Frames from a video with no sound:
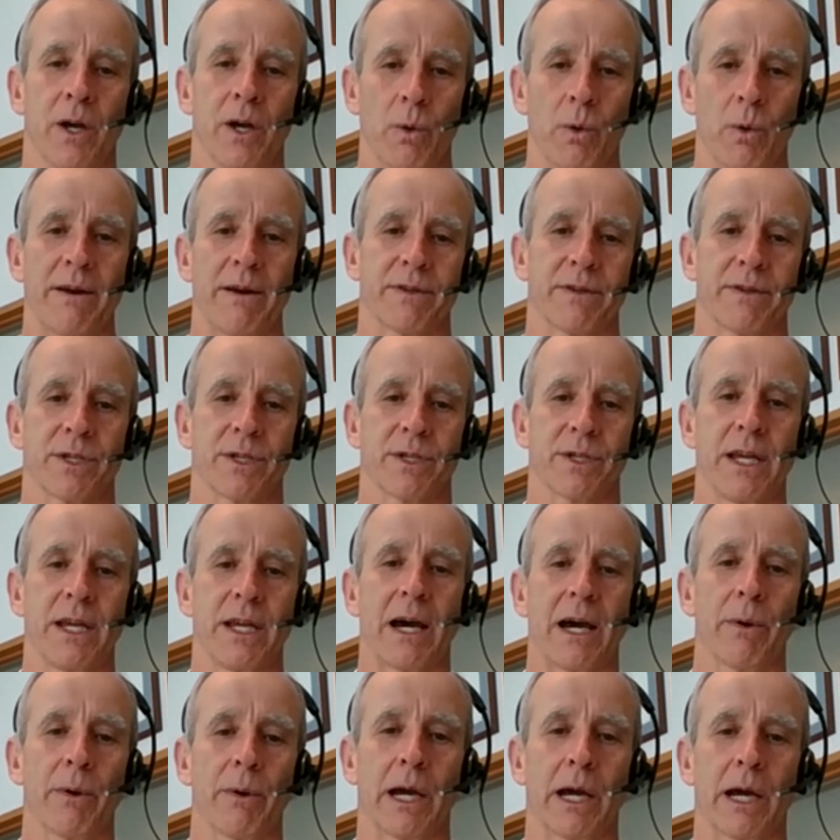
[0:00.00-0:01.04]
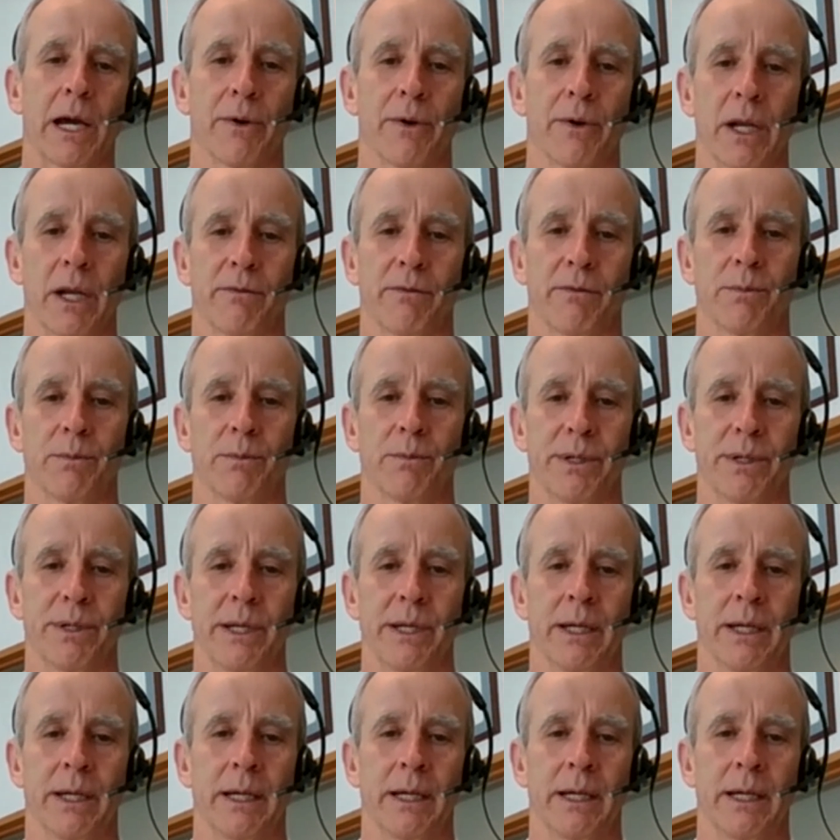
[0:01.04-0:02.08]
We have to see how we go at level
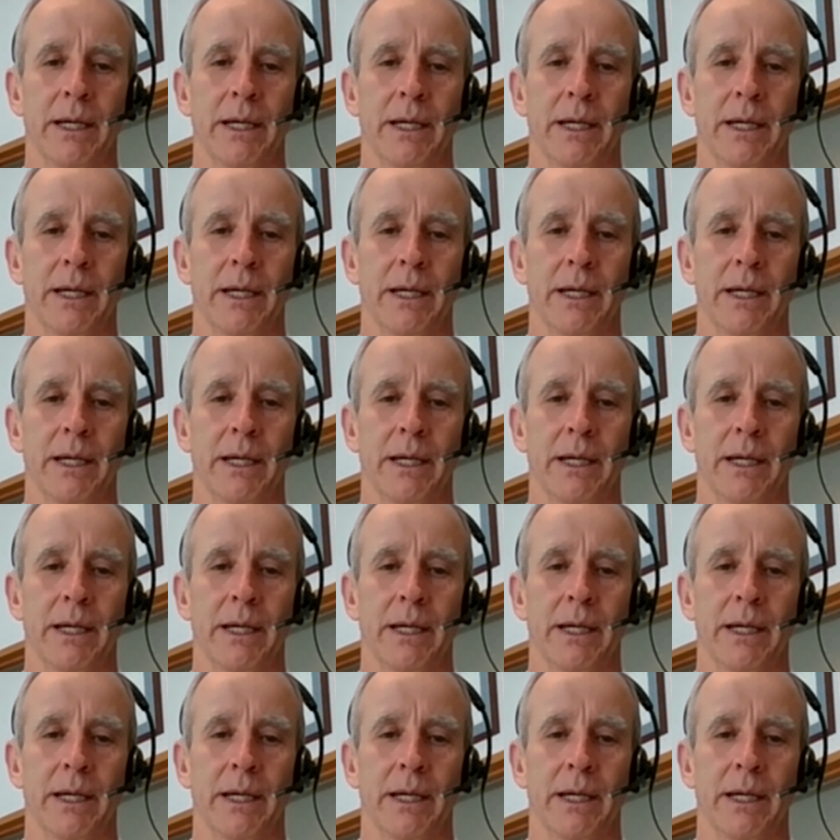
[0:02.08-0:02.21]
B,